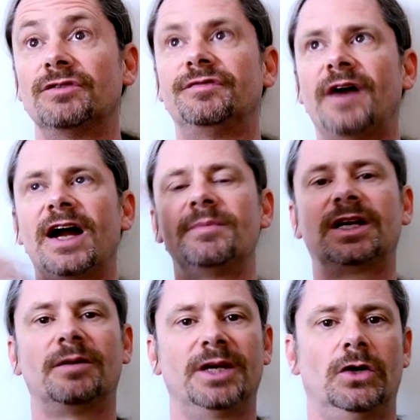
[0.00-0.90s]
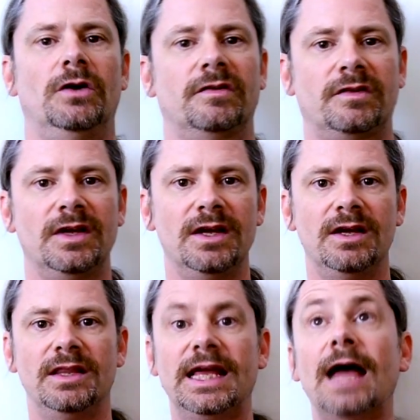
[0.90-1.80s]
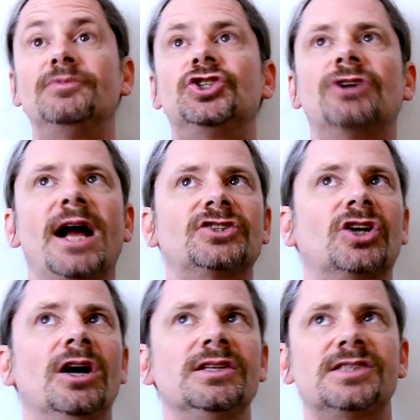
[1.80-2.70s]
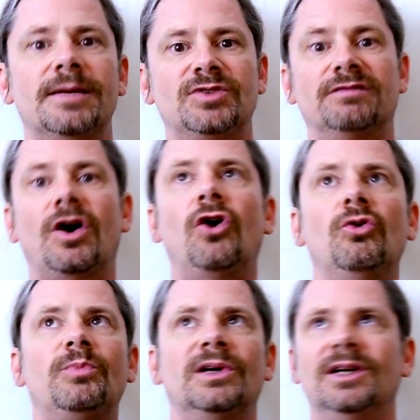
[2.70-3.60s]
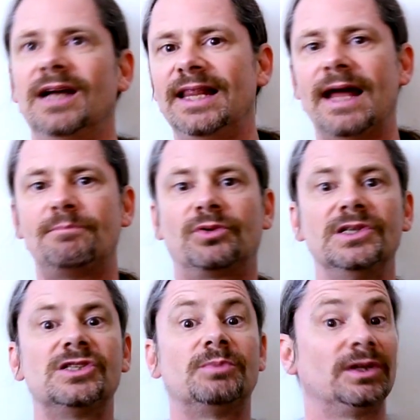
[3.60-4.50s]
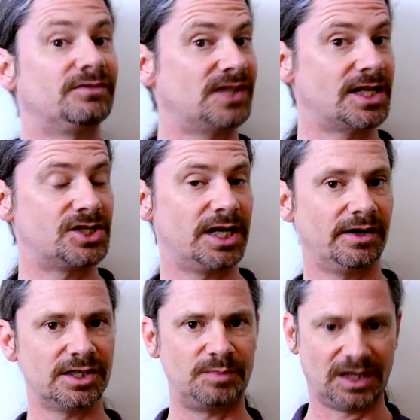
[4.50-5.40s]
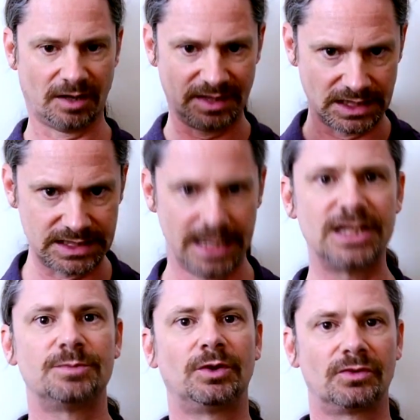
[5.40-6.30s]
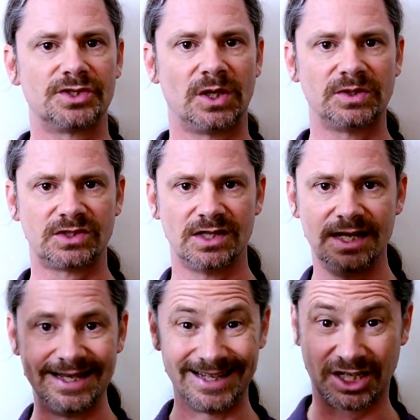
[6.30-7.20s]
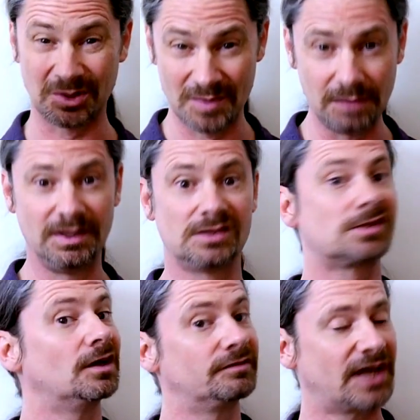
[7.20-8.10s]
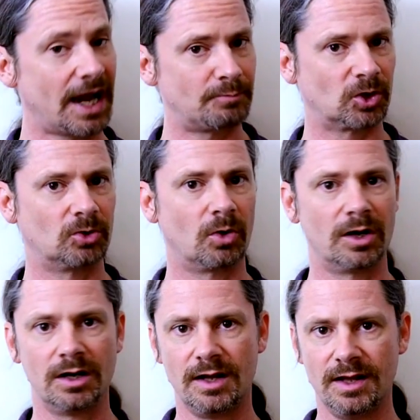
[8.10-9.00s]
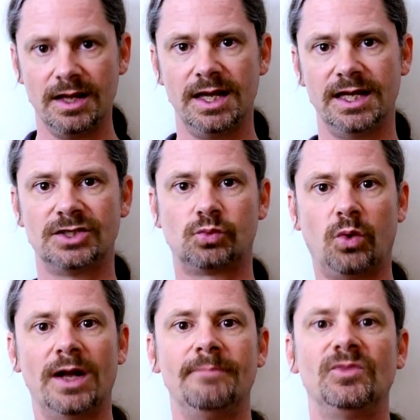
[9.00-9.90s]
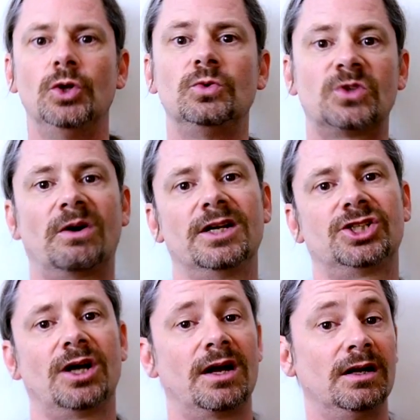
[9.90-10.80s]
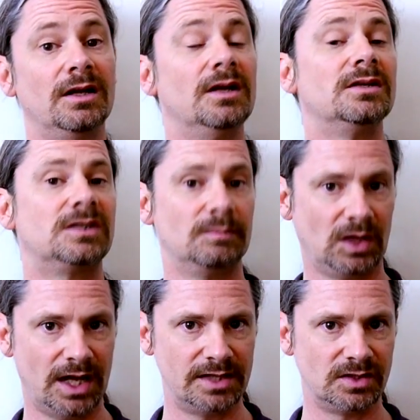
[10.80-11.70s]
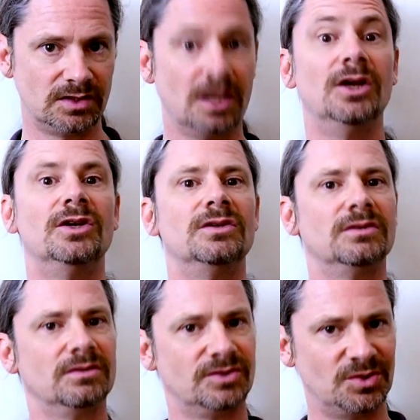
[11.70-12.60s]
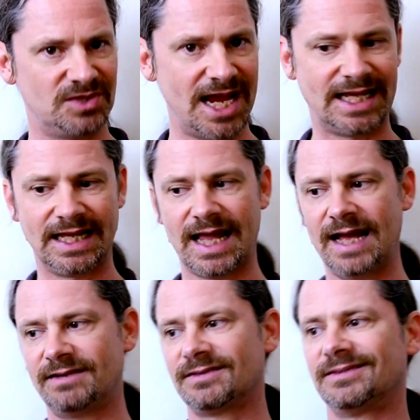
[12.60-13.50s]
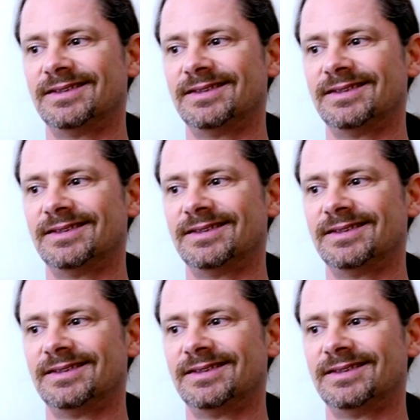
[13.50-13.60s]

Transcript: fire becoming earth, the abstract concept of hope, and that principle of Sagittarius becoming the tangible results, the commitments of Capricorn, is what Uttara Ashada symbolizes. So taking that